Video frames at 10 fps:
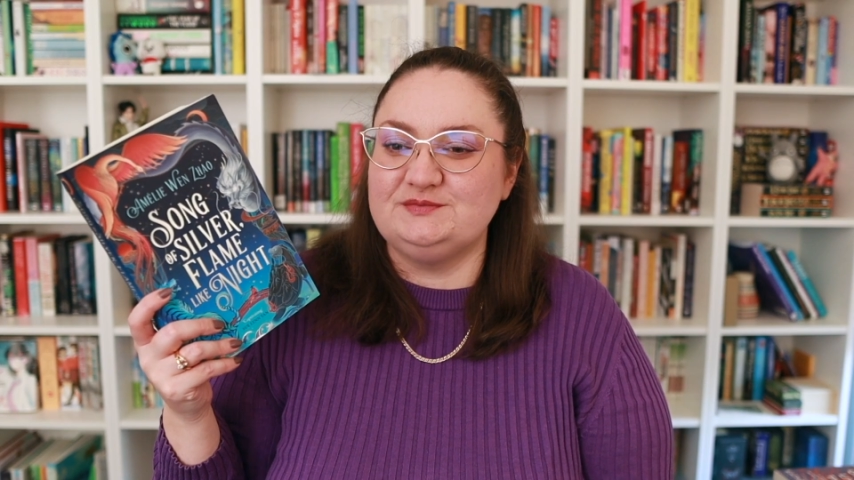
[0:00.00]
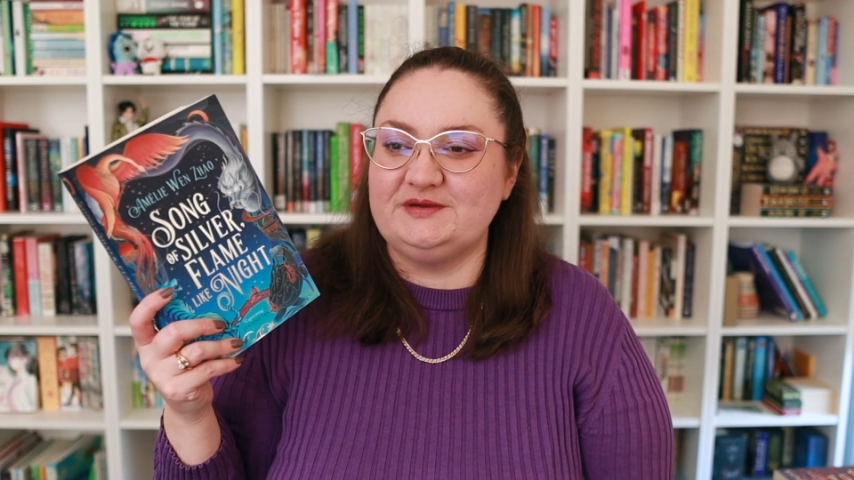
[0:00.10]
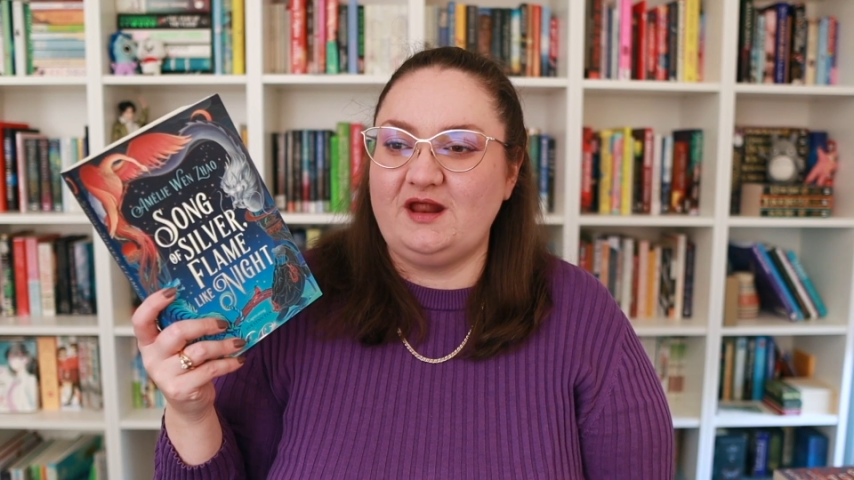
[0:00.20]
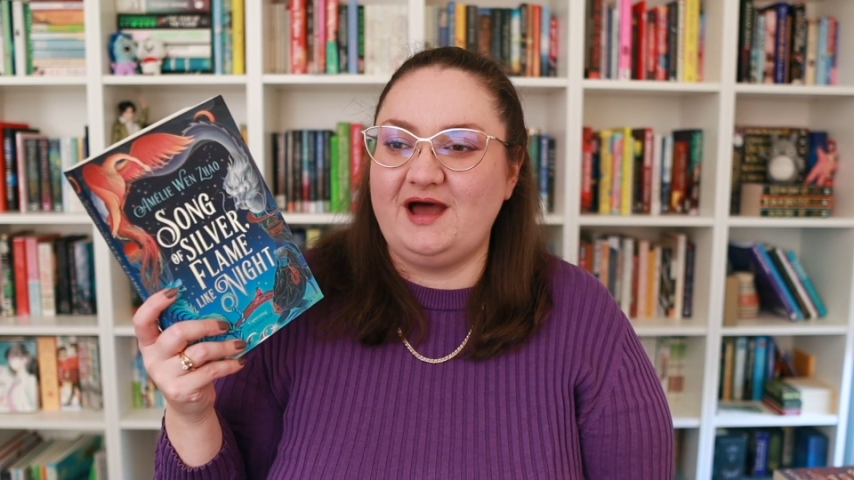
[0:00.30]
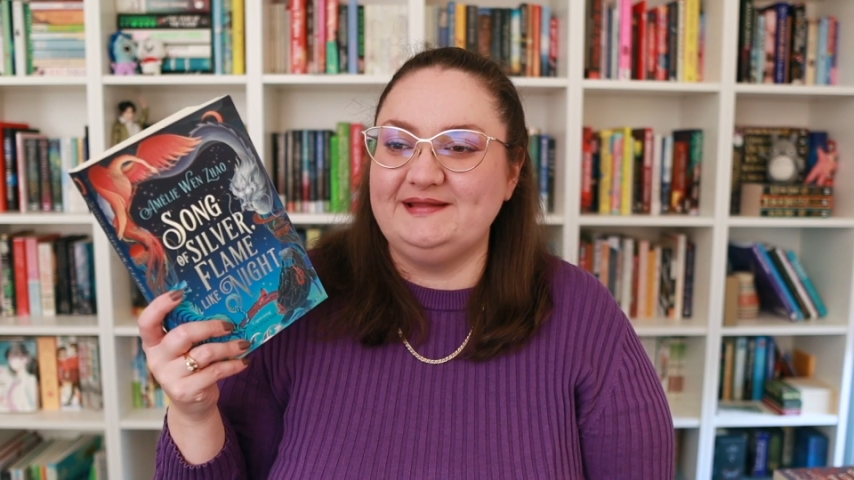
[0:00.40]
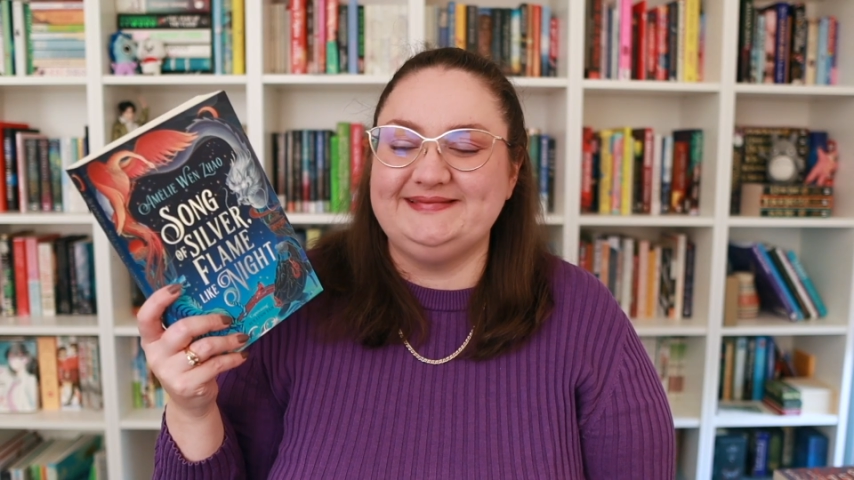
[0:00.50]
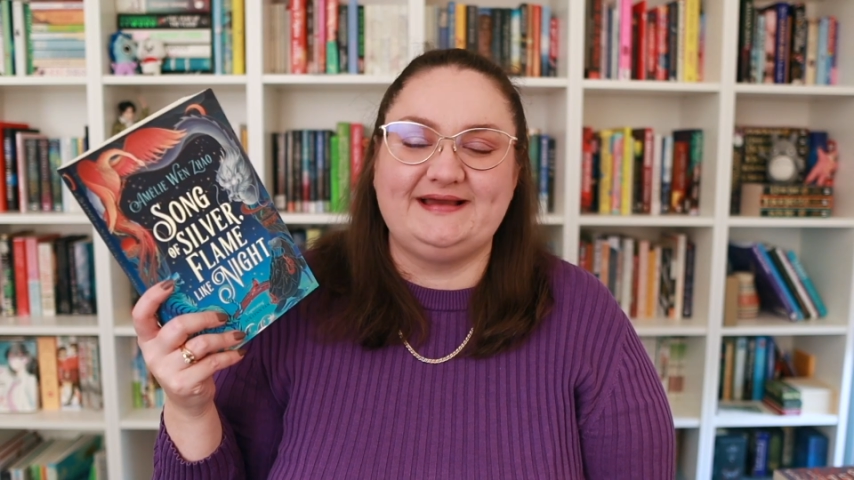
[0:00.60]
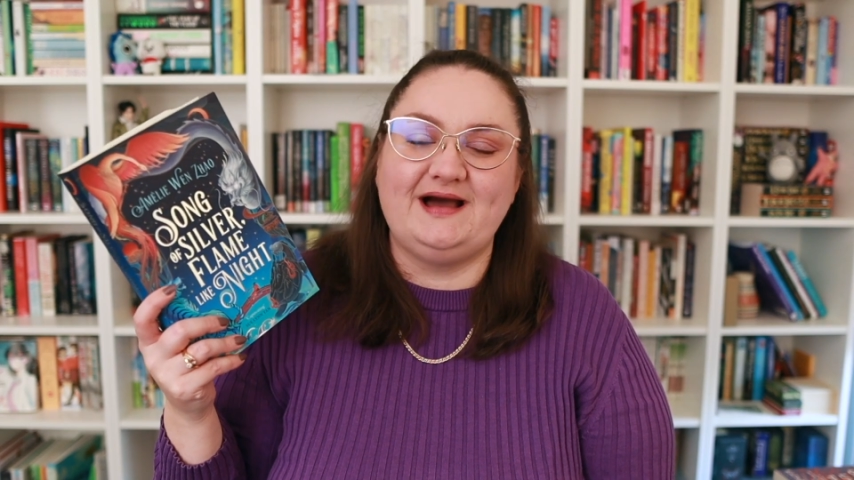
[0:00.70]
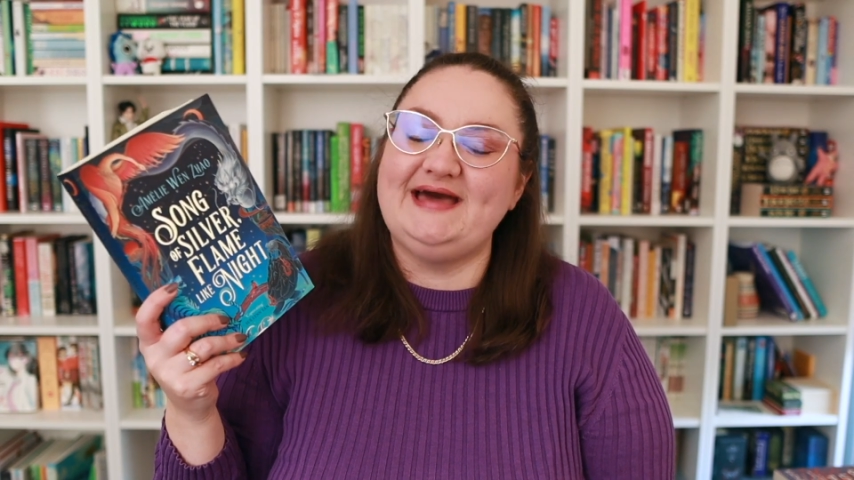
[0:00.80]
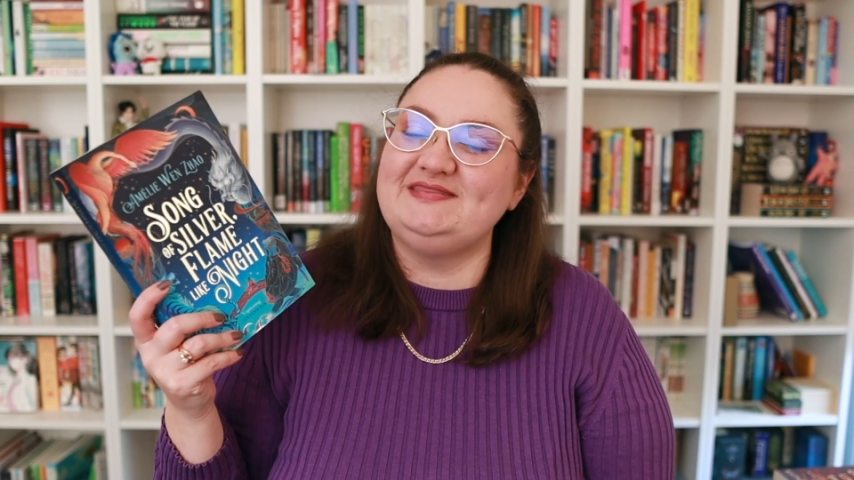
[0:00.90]
but
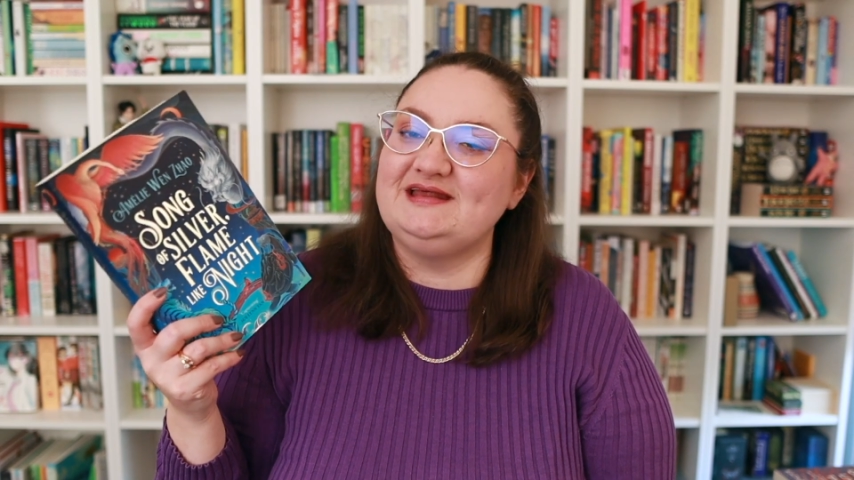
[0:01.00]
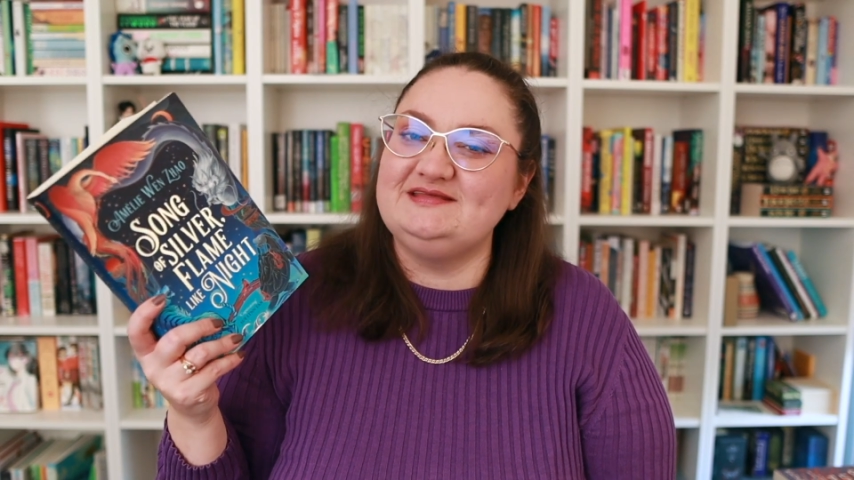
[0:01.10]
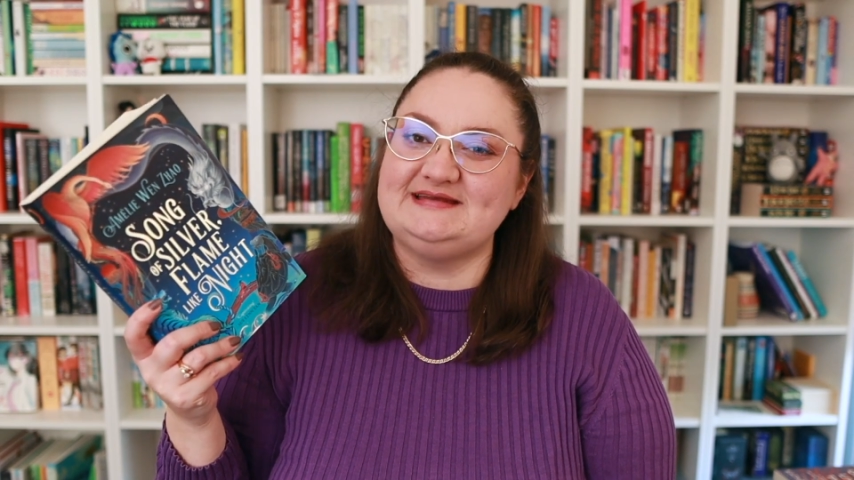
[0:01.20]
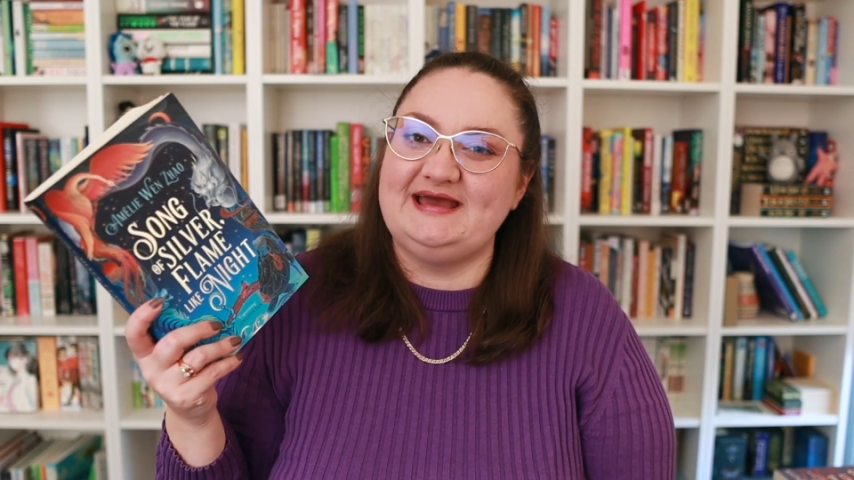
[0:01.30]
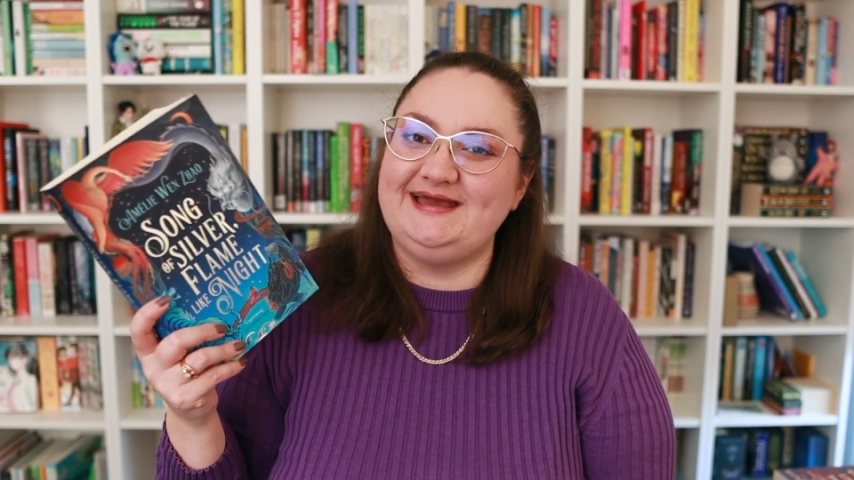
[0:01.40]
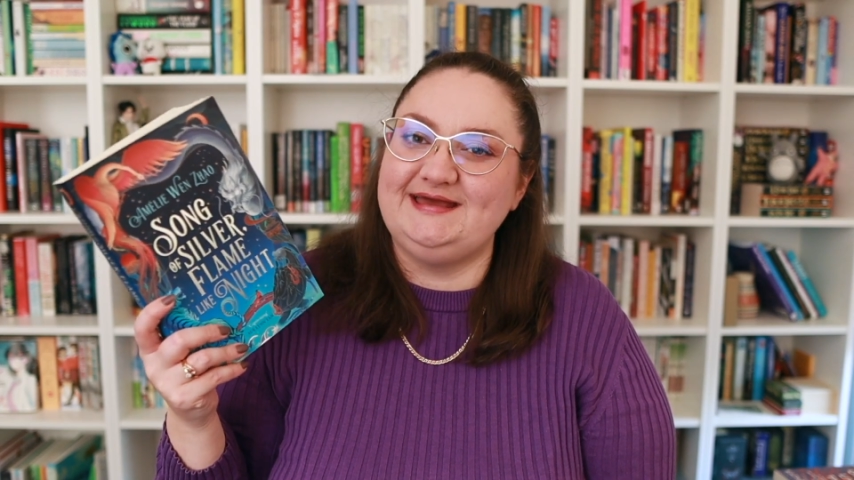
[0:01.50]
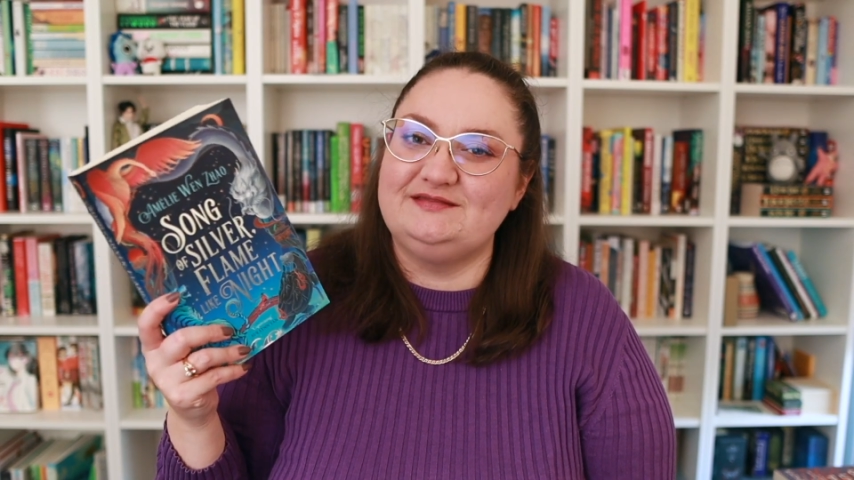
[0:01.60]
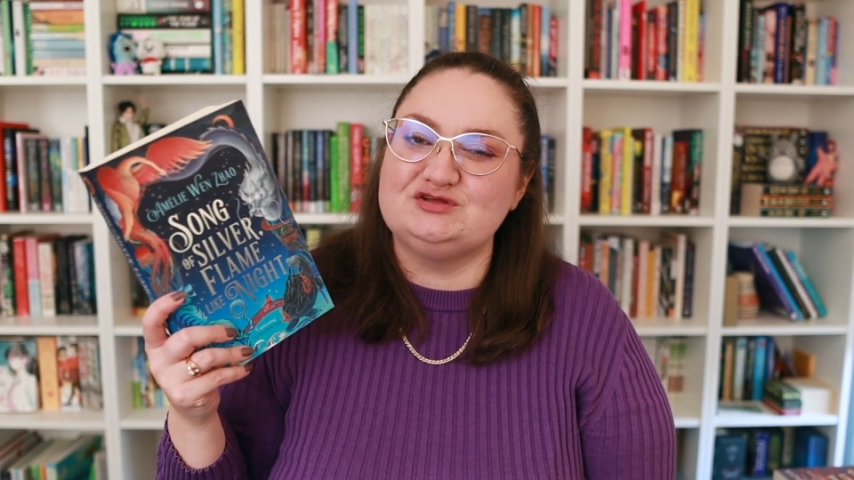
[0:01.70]
like at the end of the day,